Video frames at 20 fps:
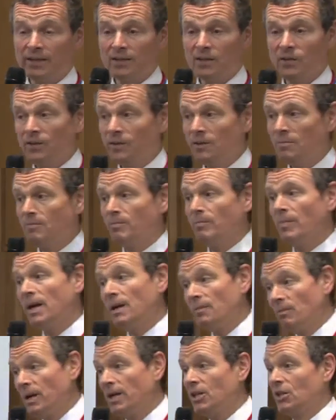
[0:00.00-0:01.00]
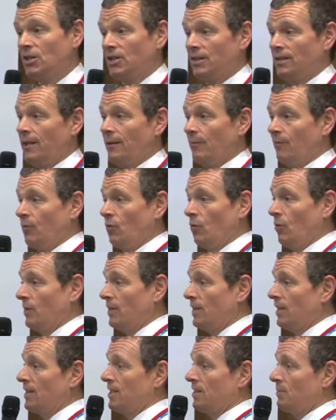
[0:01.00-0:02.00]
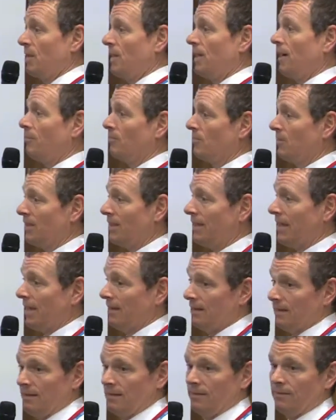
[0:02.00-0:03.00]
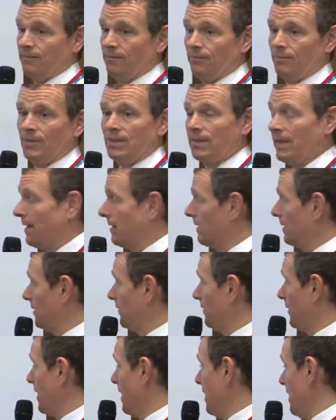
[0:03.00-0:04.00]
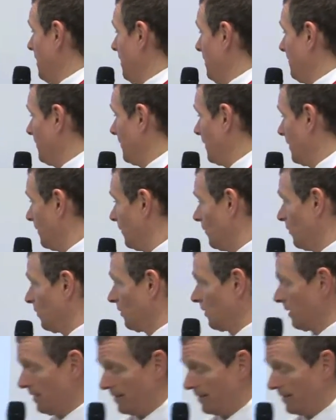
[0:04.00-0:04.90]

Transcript: So it's a major step forward, and it's become standard of care for